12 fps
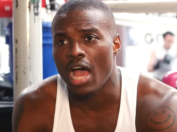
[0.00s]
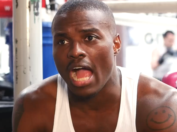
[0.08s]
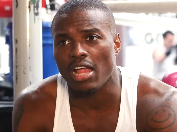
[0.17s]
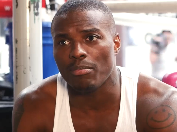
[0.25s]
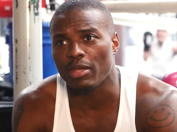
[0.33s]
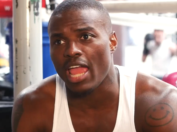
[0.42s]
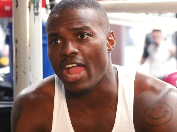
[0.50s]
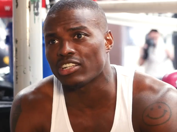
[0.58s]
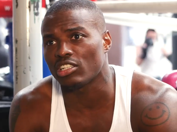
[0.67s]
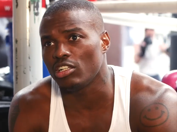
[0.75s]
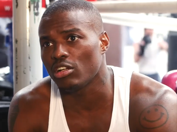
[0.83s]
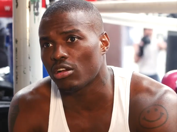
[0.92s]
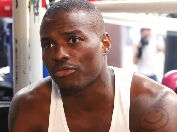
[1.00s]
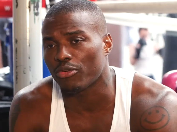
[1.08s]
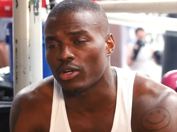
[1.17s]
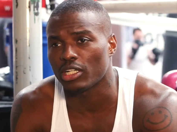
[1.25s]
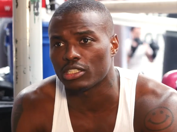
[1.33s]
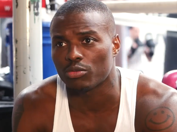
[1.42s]
I can be actually looking
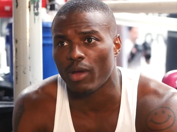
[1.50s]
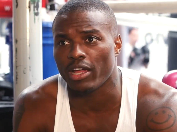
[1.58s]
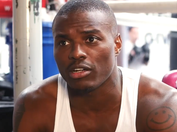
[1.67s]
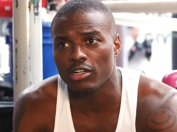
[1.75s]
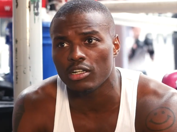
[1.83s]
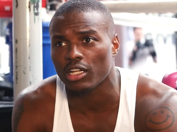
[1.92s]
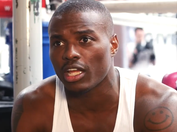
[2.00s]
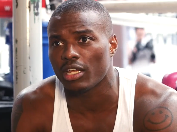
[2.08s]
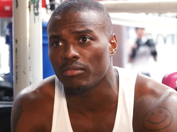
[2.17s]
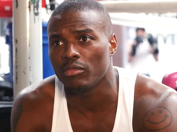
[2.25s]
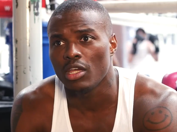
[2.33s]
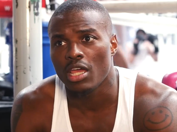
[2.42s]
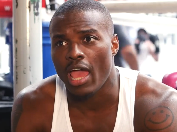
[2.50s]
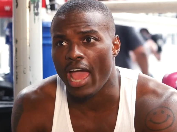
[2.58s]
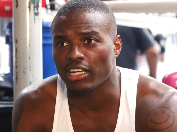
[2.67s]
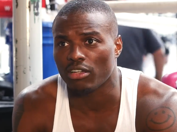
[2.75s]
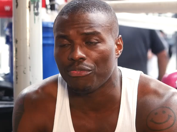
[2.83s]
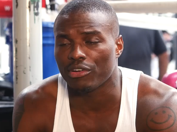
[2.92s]
for his right hook and
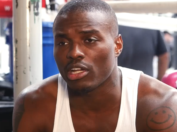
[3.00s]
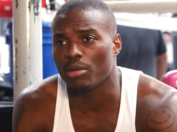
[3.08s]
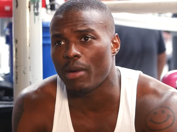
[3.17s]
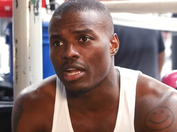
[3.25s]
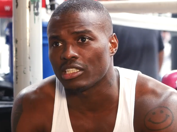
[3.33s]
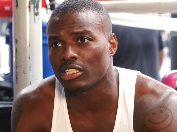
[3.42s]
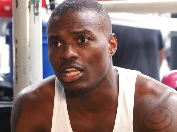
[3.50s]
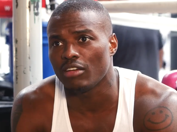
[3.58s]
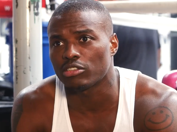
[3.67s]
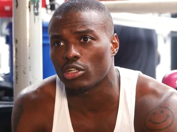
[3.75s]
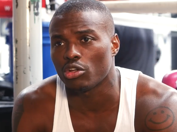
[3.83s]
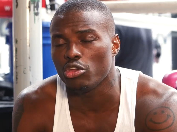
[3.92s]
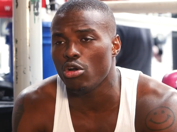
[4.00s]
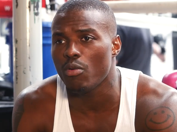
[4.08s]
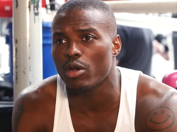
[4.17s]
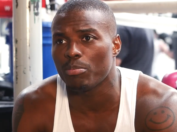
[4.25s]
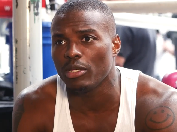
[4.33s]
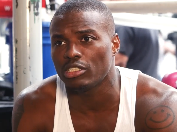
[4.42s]
actually forget about his left. So you don't want to be